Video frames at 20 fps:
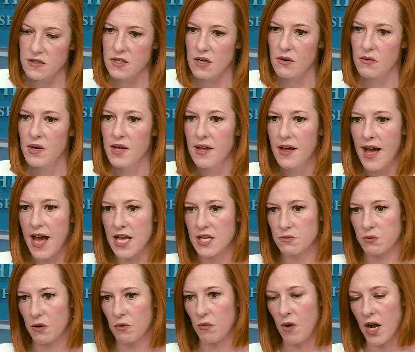so as
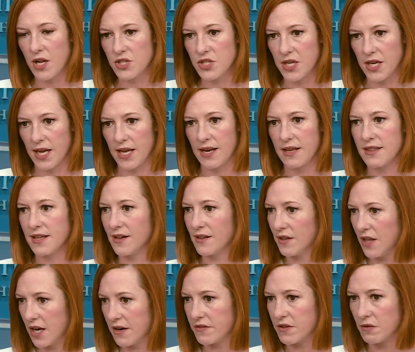we're watching, and I think a
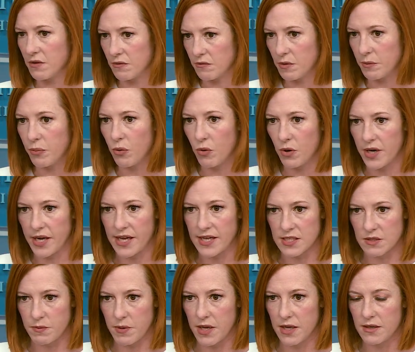lot of the reporting
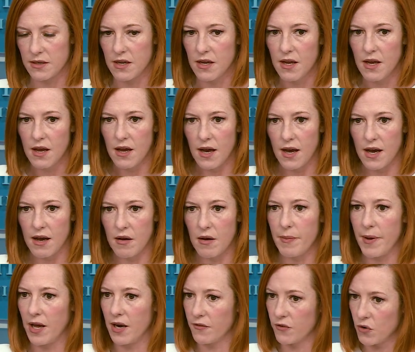has been
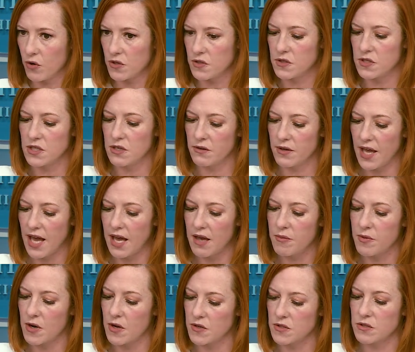about, of course, the UK,
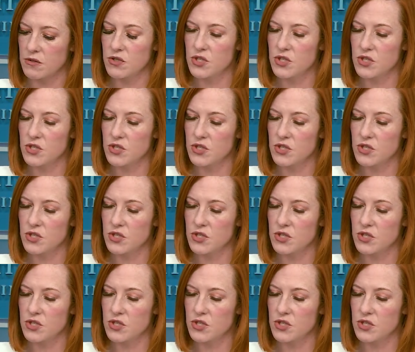but also